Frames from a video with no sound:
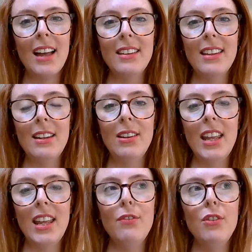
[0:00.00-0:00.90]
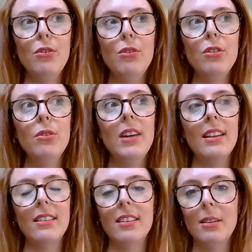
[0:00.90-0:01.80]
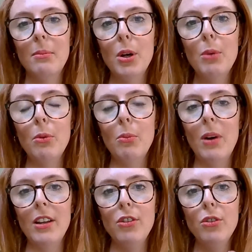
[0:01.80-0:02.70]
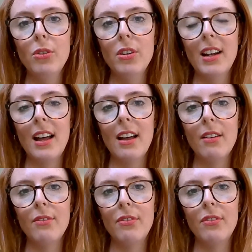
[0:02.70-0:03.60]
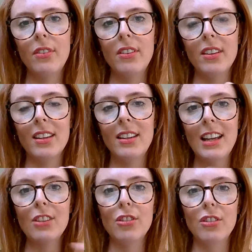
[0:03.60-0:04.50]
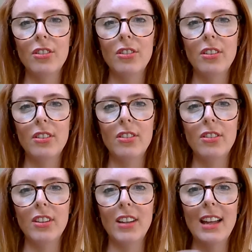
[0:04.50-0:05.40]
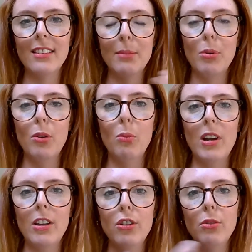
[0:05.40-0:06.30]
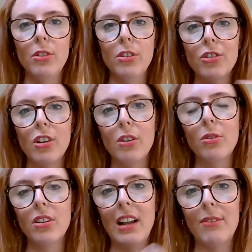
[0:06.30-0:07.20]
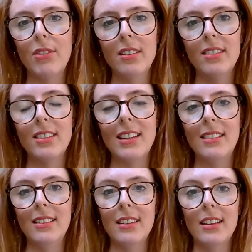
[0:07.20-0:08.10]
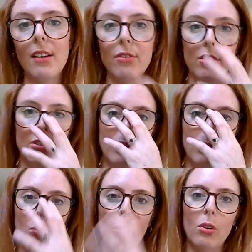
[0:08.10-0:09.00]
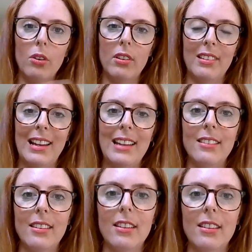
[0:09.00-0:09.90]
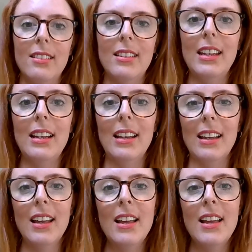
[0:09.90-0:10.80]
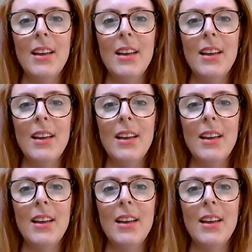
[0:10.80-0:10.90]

And then if you do get to the moment where you can have the connection to get to the point where you and the child can have an understanding together as to what has led to the stealing,